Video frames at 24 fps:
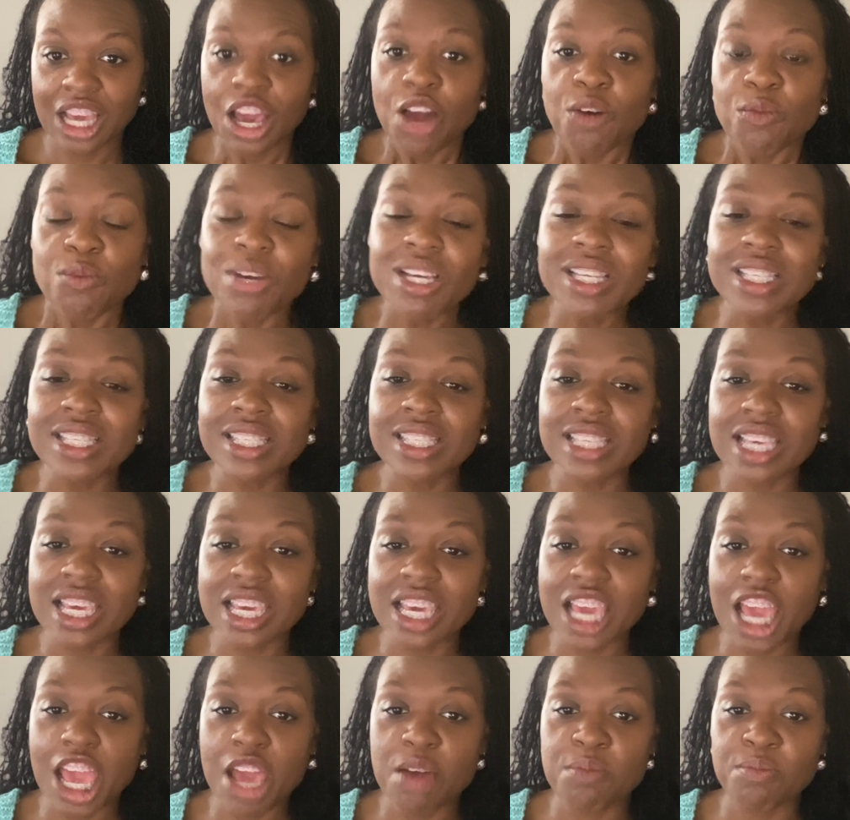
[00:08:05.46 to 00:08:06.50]
We
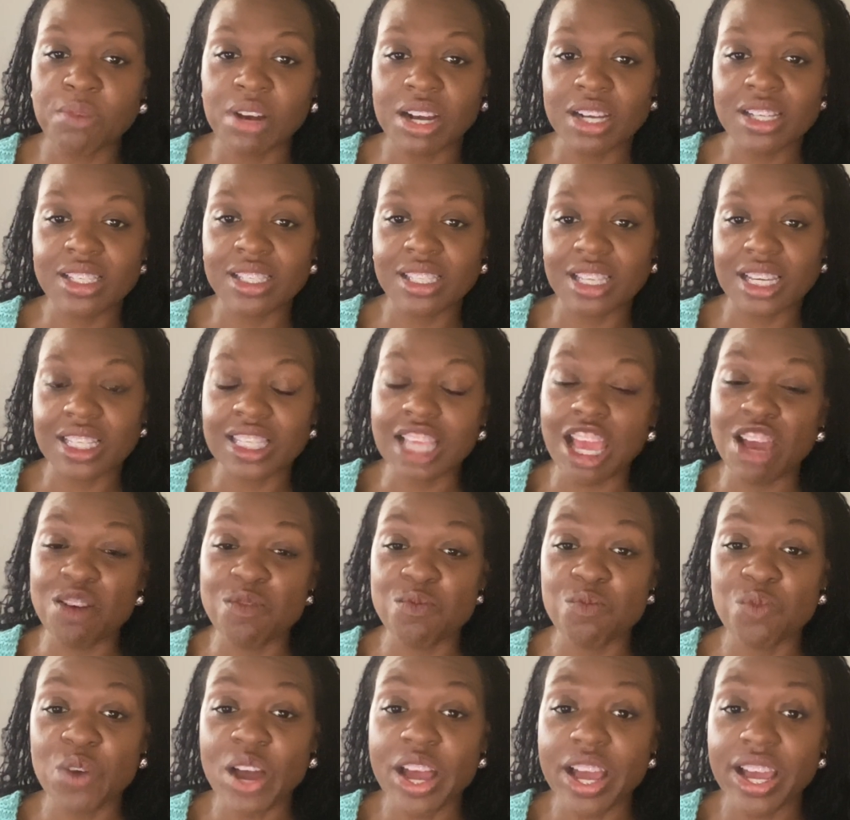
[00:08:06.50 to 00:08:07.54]
see in Mark 6
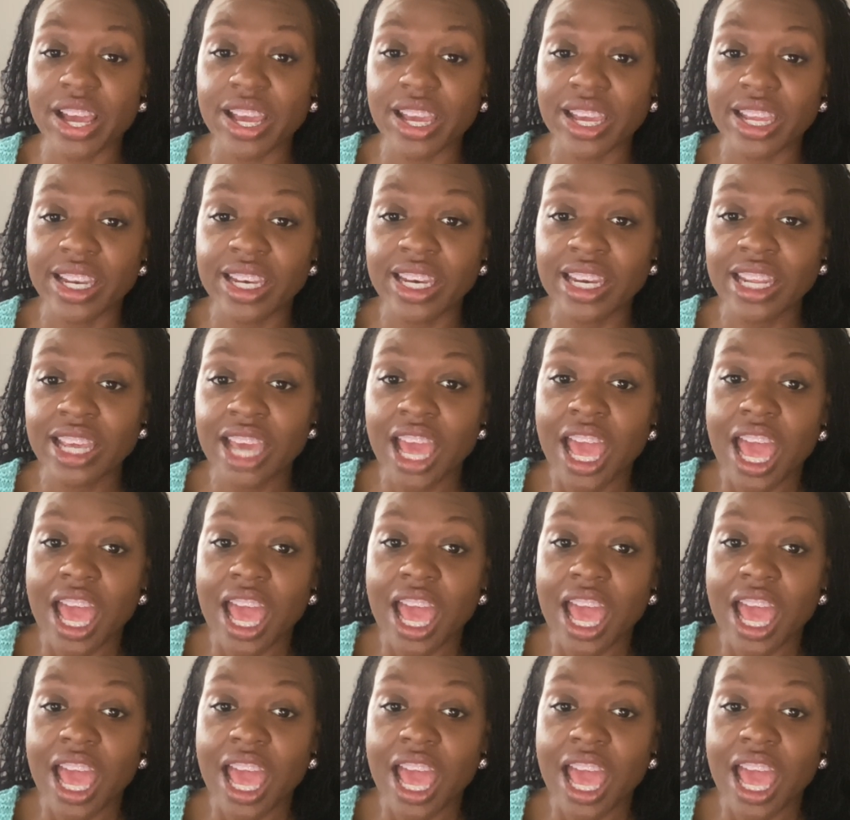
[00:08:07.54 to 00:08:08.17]
and 1,